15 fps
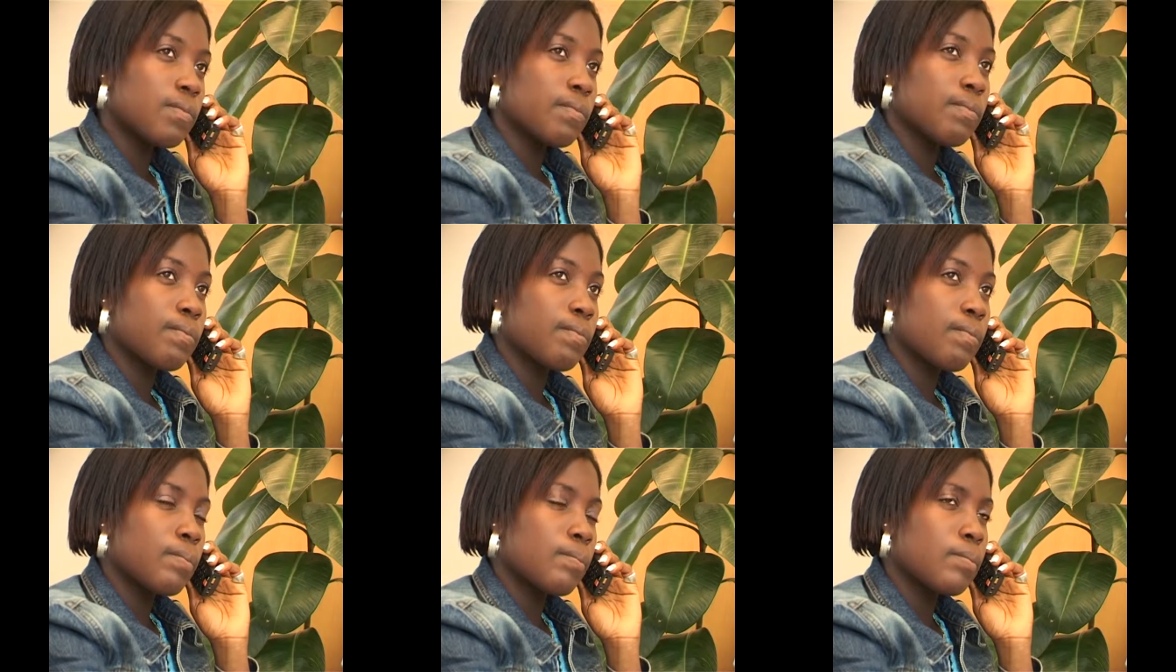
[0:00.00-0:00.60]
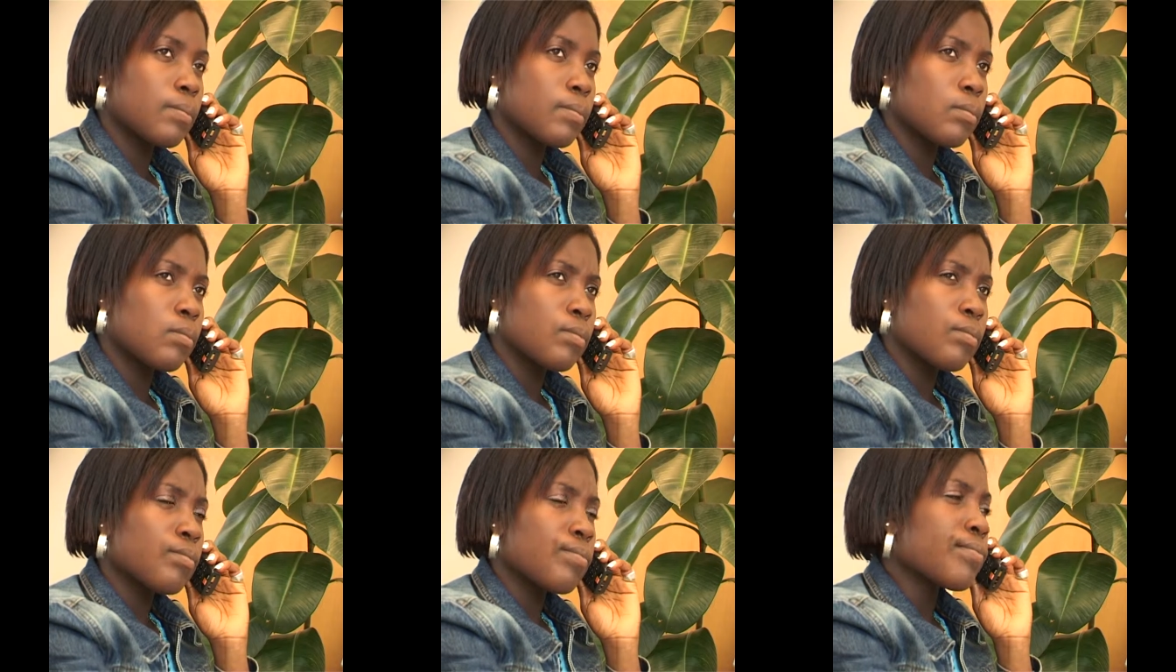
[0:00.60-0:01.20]
I need you to do a checkup
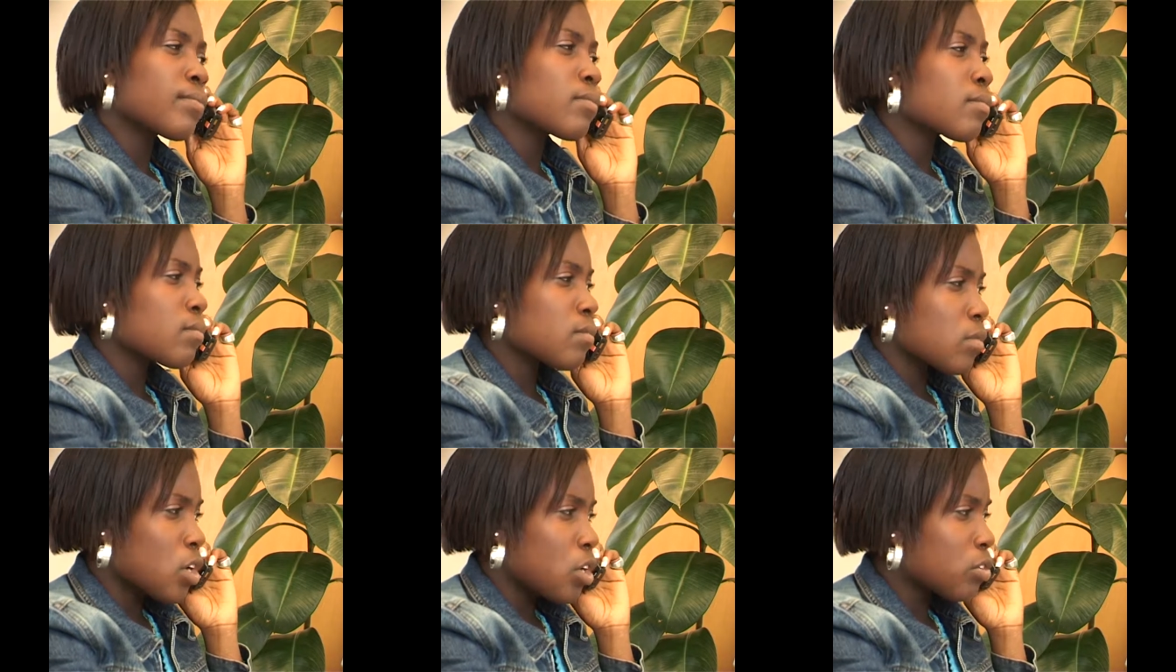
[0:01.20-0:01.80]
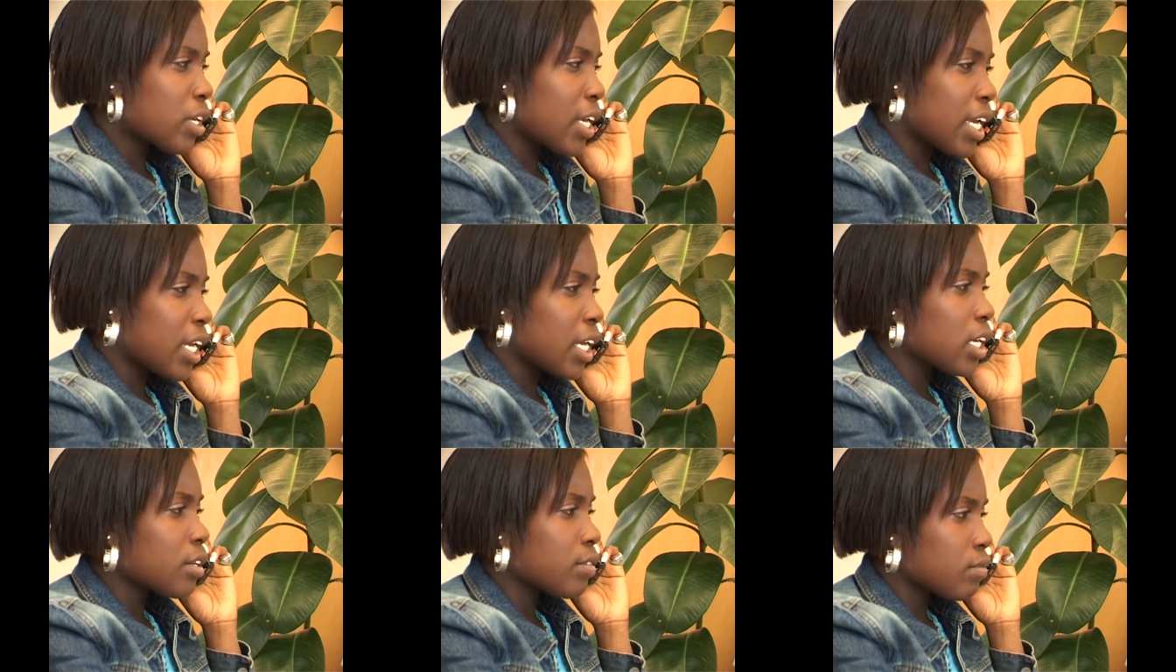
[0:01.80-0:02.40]
for me.
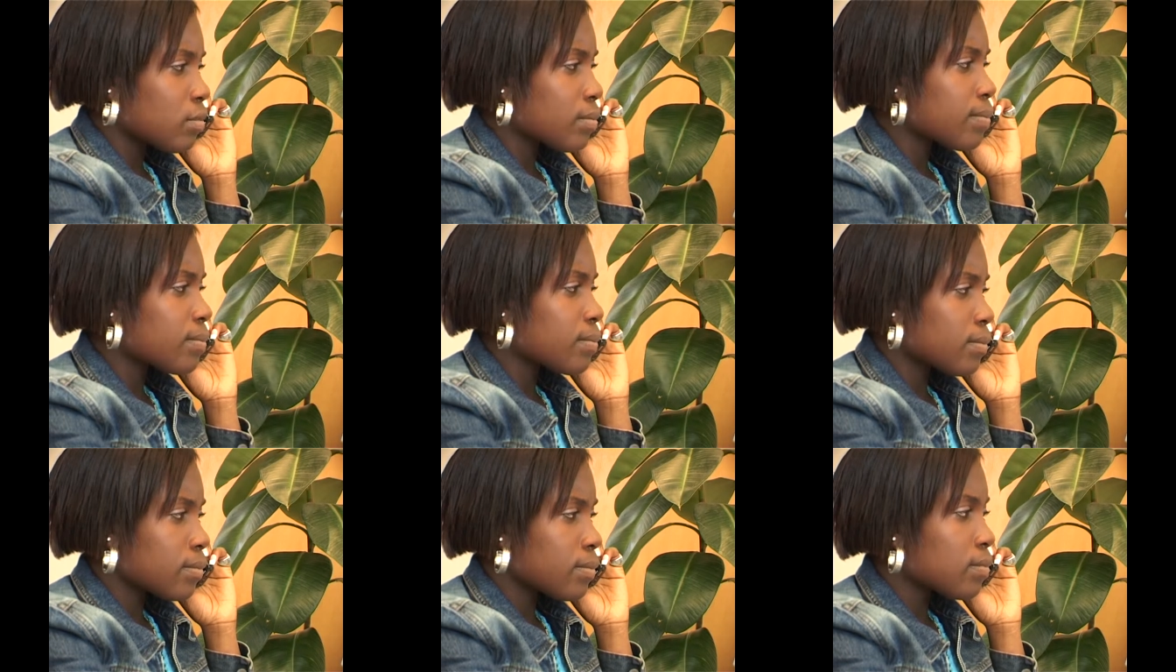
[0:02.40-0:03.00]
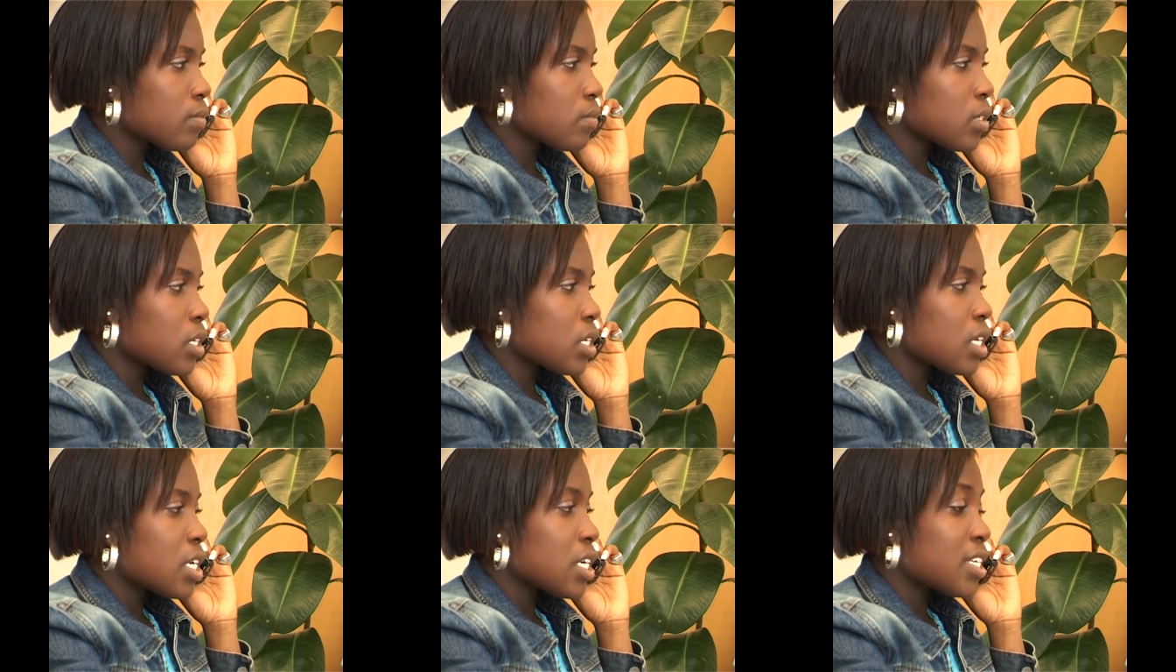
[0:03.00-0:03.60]
Okay. Guys called Skeeto and
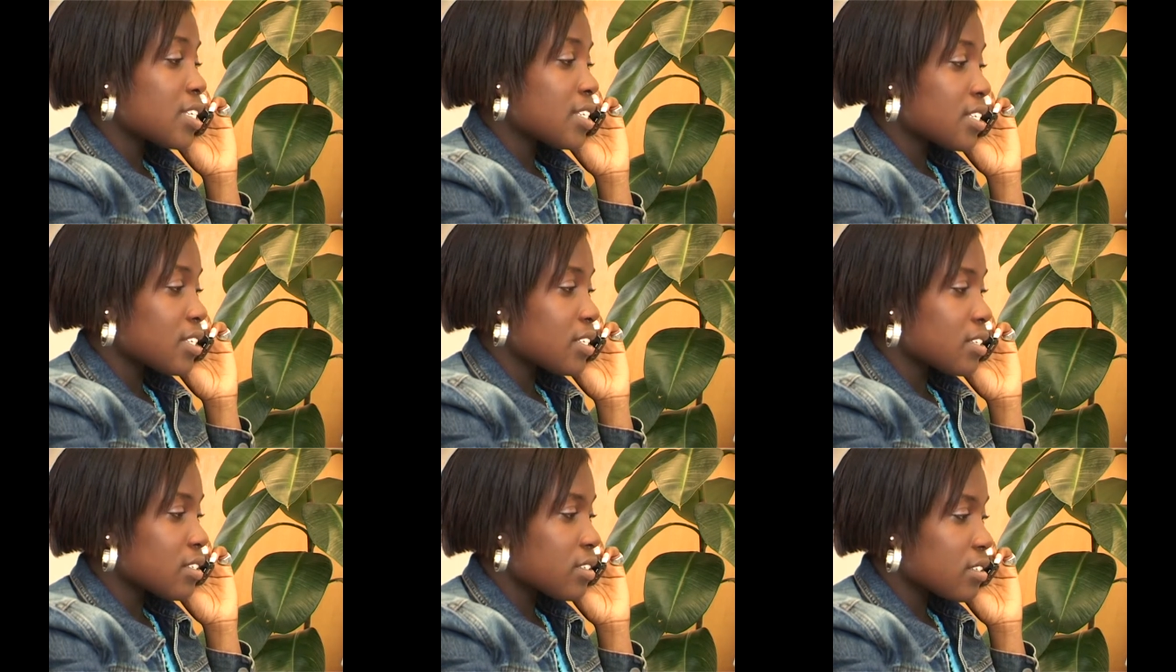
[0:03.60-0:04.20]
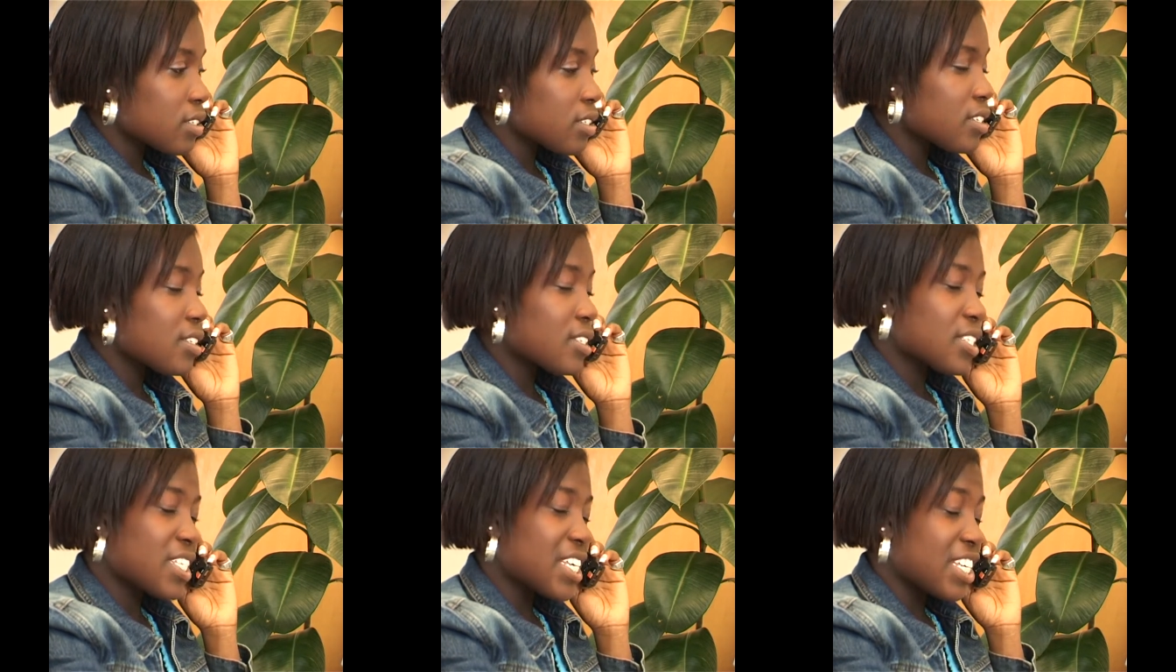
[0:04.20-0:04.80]
Shiesty.
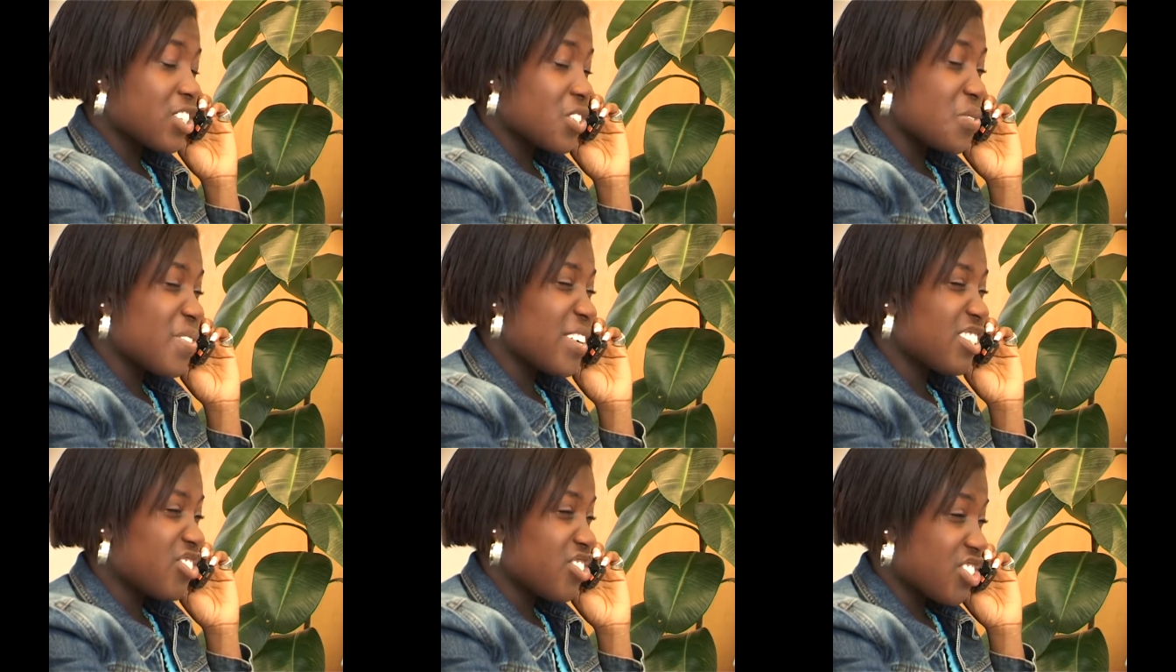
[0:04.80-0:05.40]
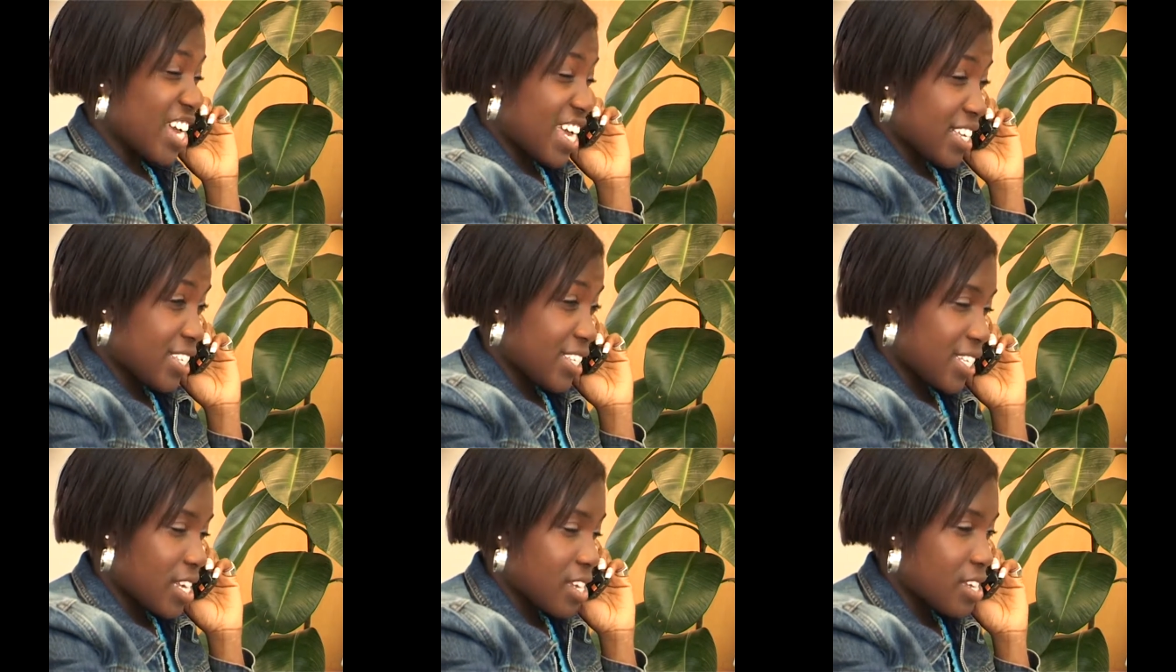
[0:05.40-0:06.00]
Skeeto and
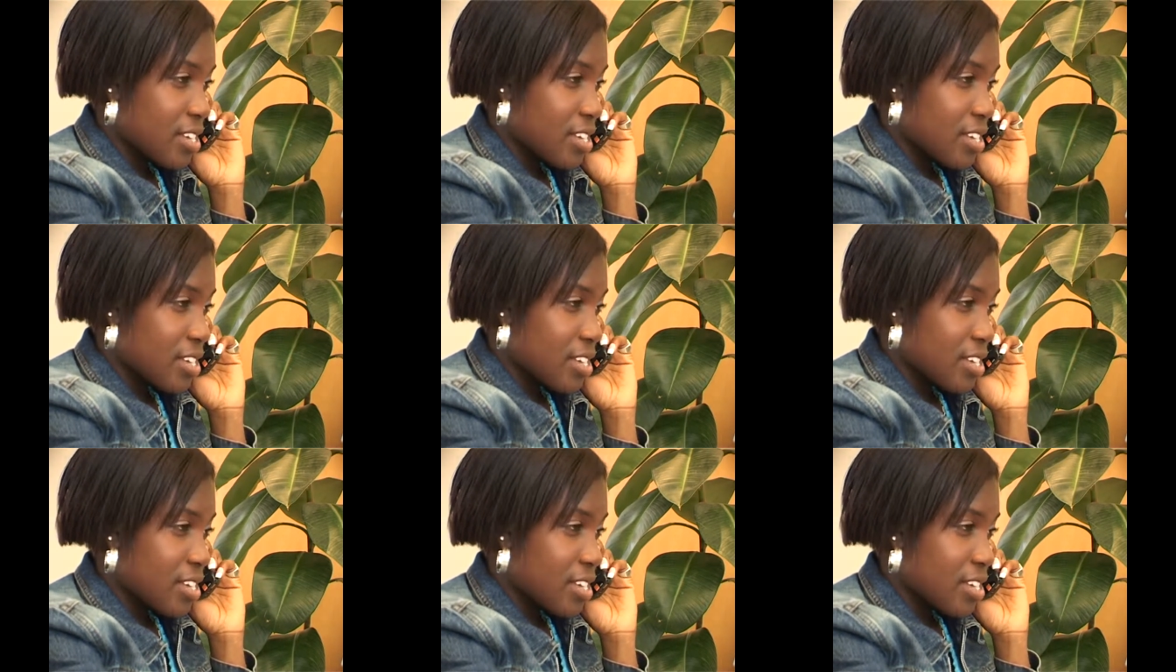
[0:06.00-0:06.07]
Shiesty.